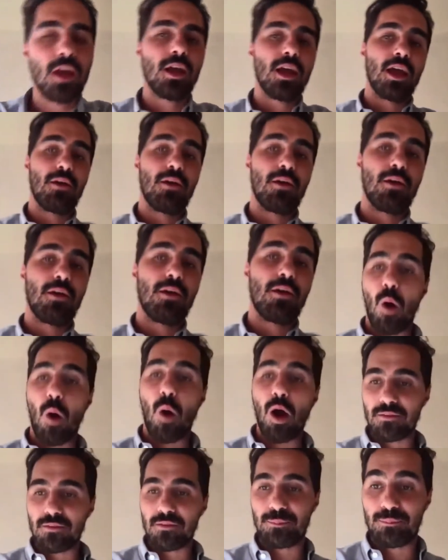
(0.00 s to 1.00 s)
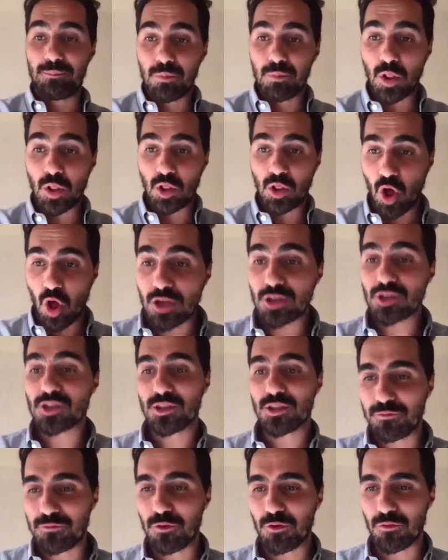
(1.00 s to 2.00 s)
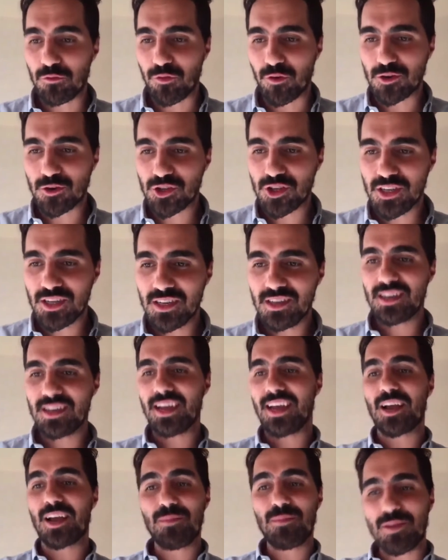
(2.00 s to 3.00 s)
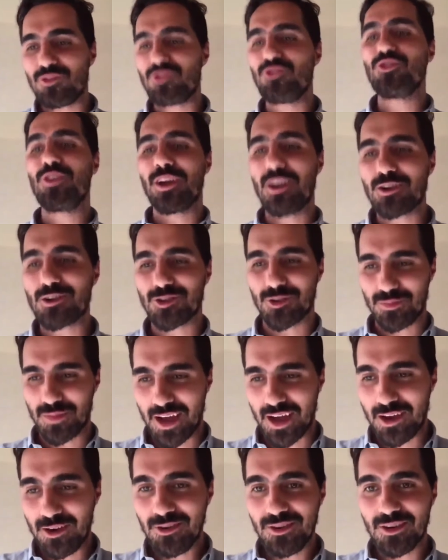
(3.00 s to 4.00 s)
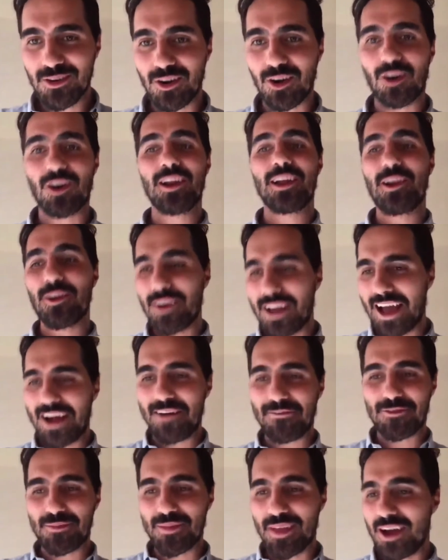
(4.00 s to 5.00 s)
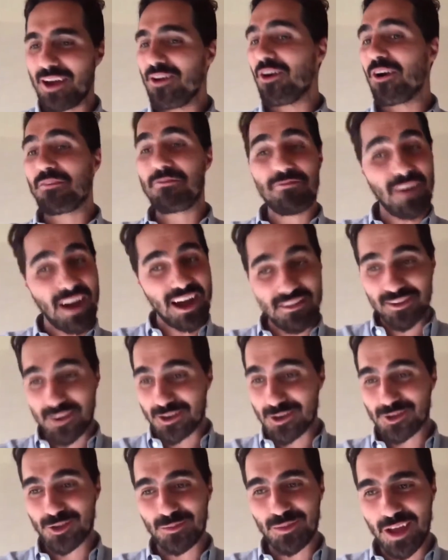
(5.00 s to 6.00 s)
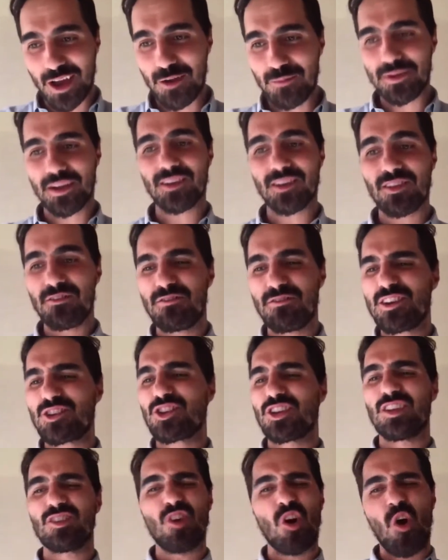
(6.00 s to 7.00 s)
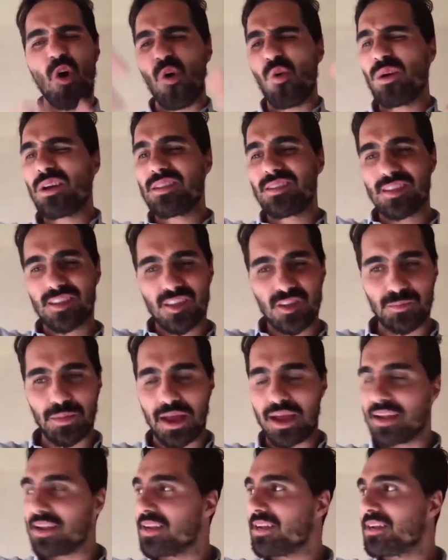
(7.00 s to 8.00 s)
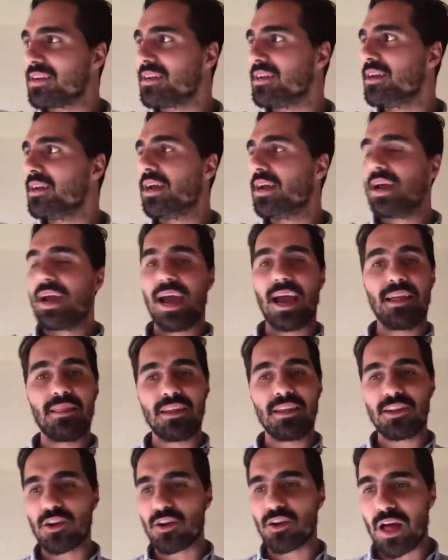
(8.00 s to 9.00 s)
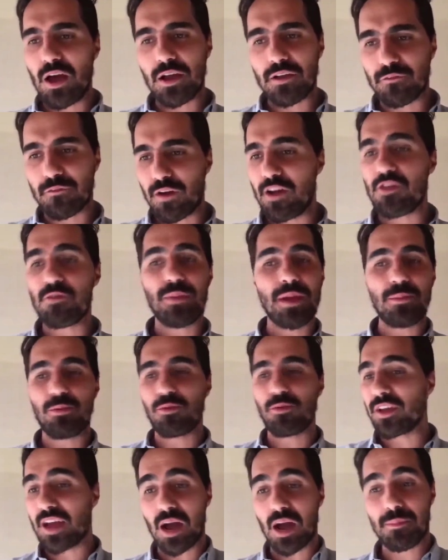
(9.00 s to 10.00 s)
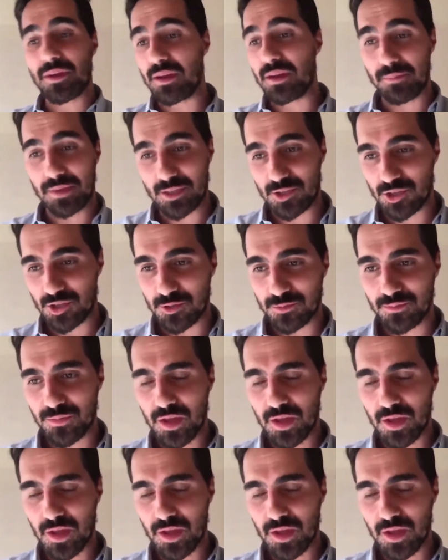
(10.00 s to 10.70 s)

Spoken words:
If we want to launch the full version, it could be 2 years from now, or a year and a half from now, or 5 years from now, because the vision is always expanding. And then you're allowing for other people to come in and beat you.